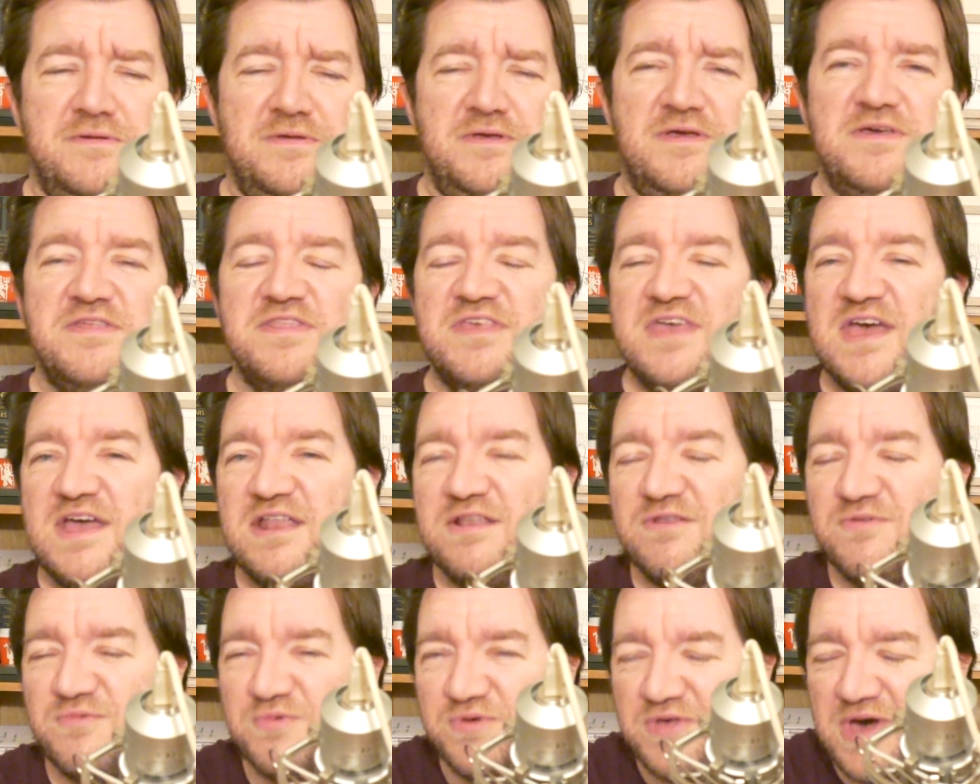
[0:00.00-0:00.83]
at the
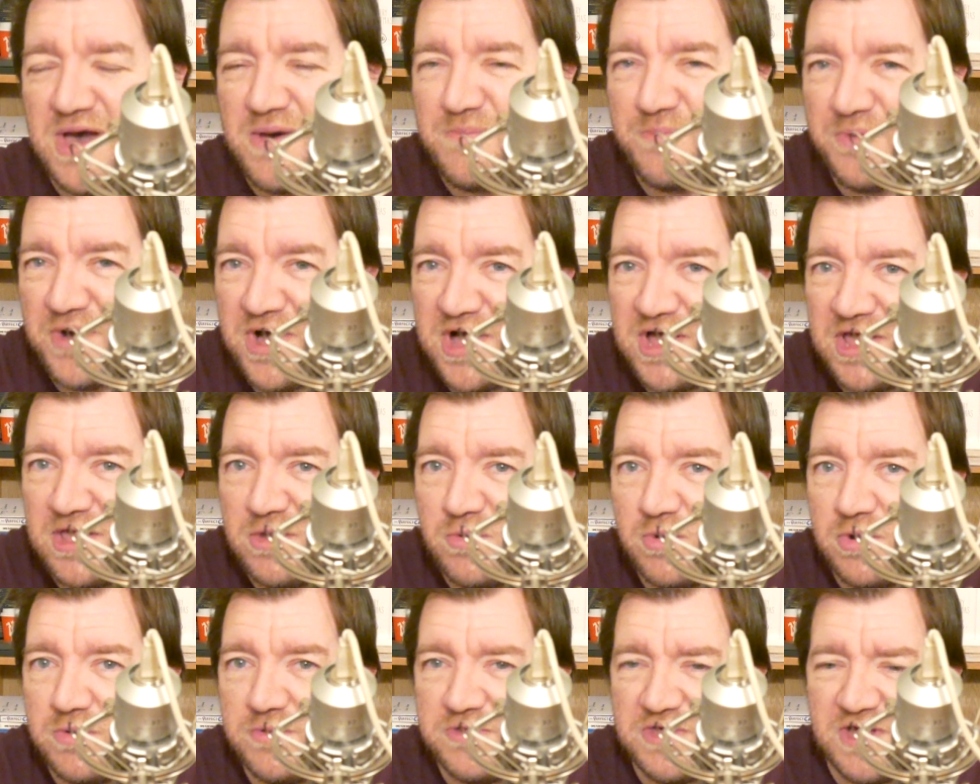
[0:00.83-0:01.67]
end with that
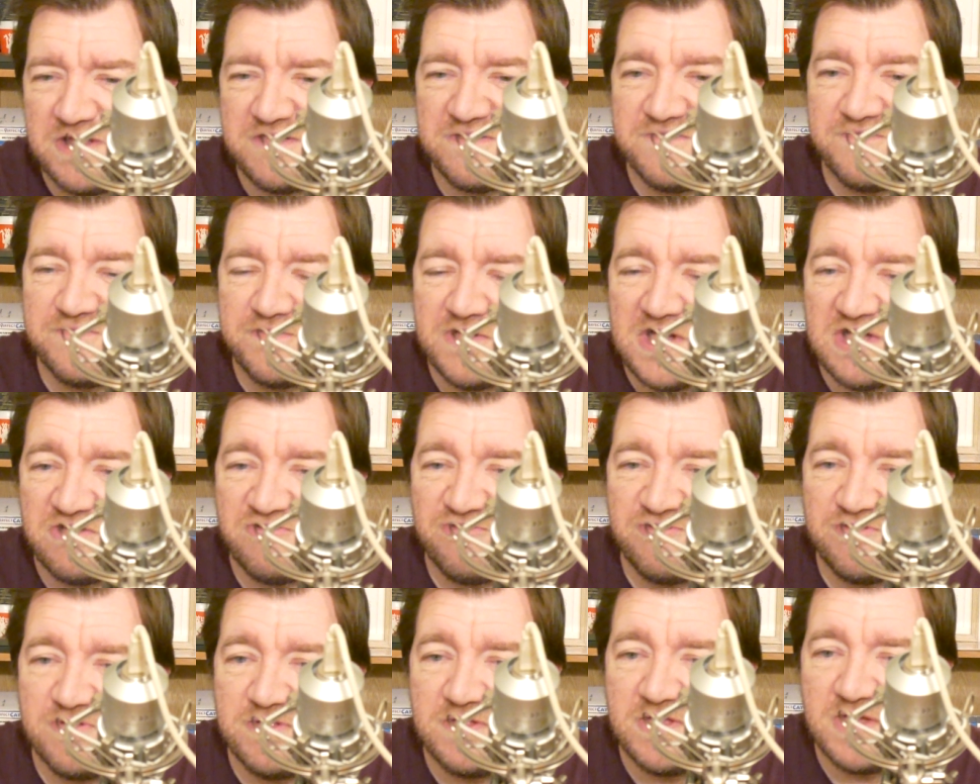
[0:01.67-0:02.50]
one with that
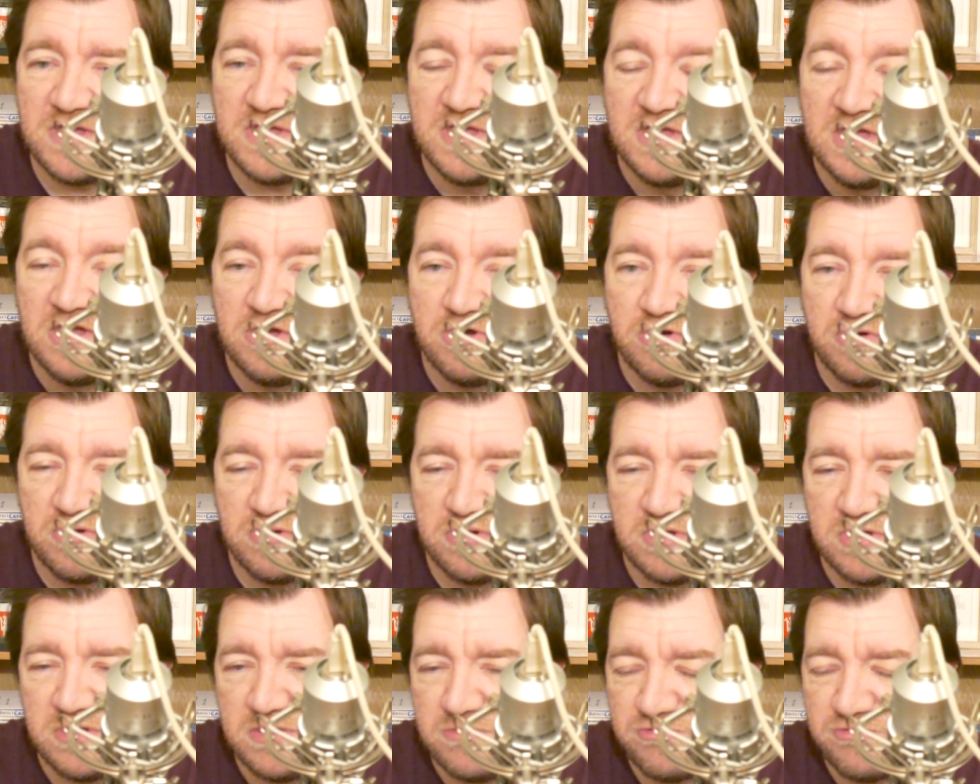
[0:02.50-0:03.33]
deflection
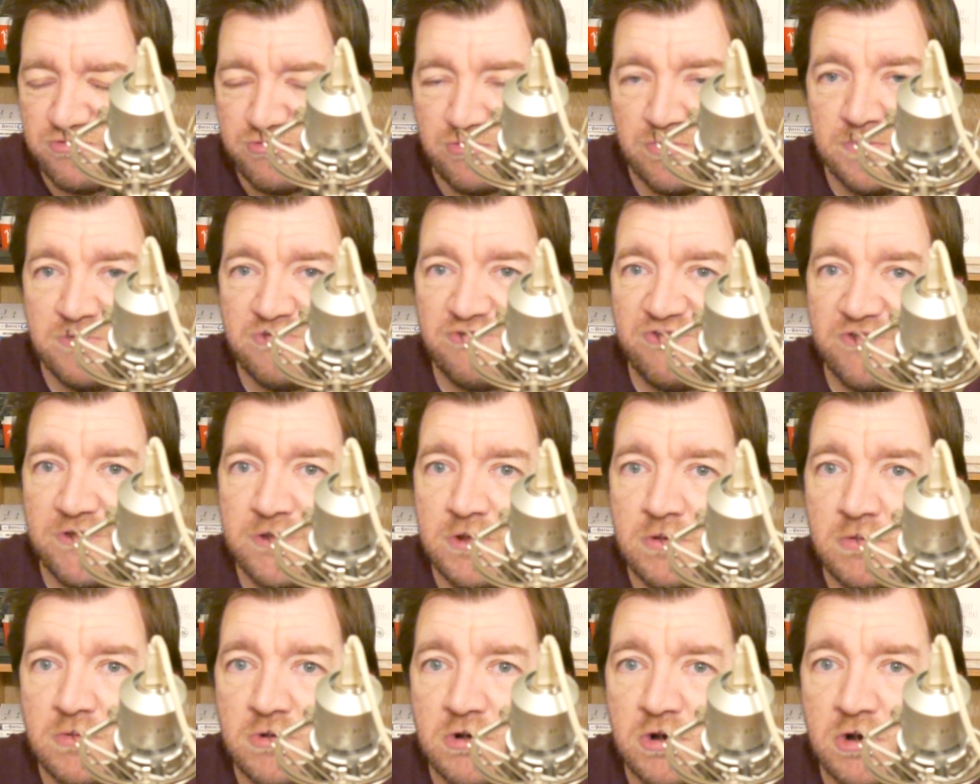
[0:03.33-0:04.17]
that was almost an
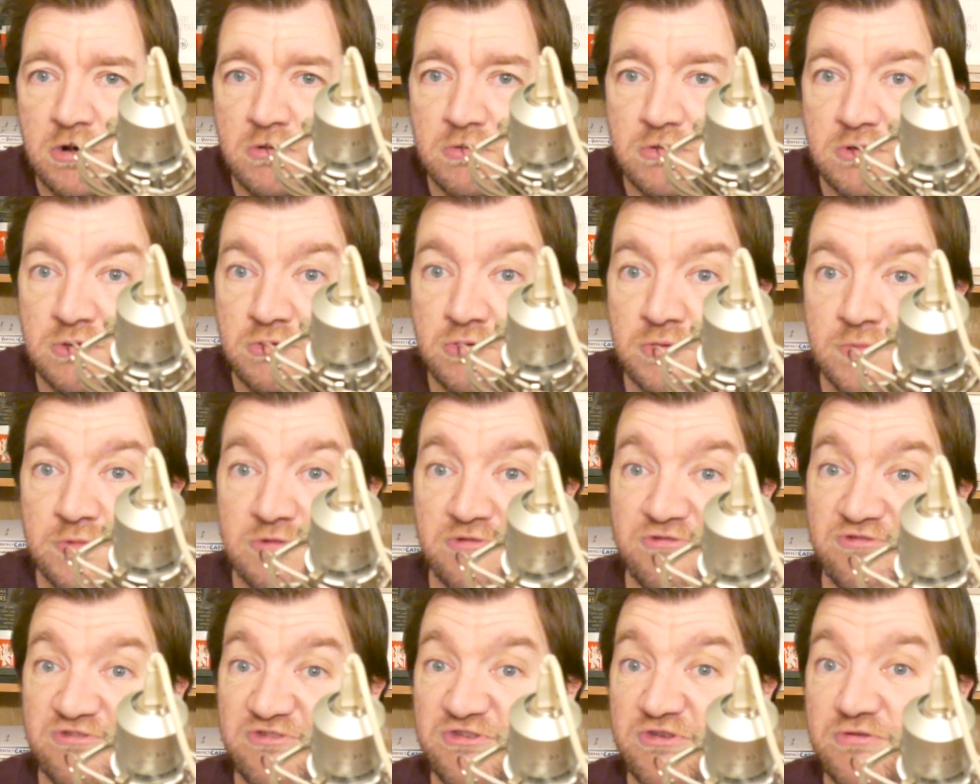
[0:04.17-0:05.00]
own goal and
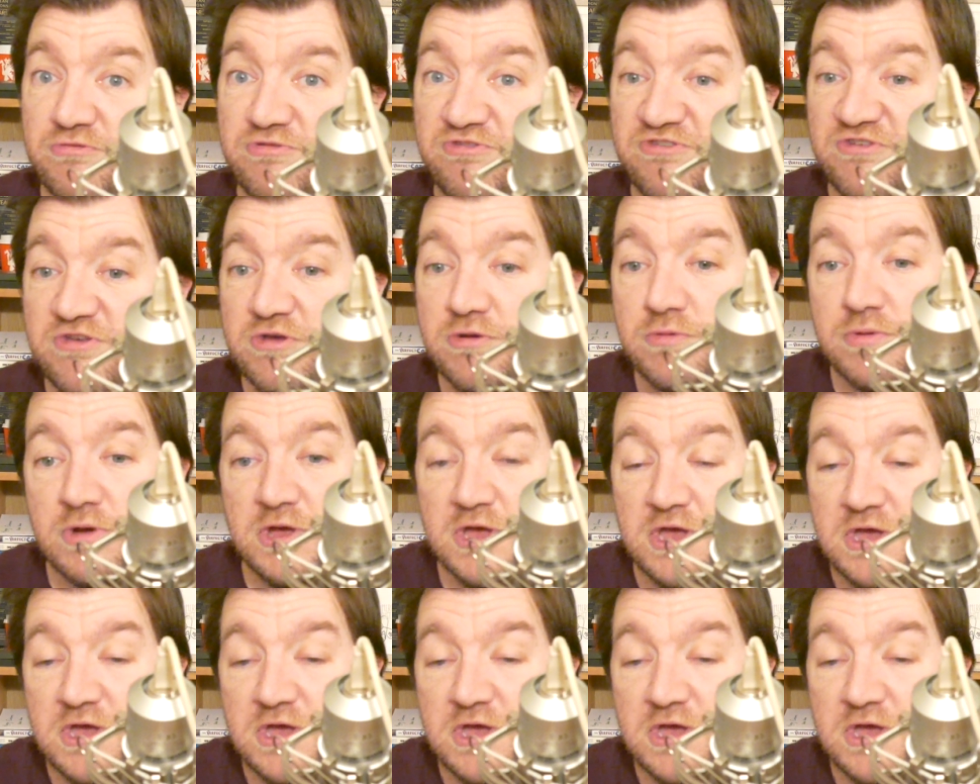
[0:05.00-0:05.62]
almost 2-2.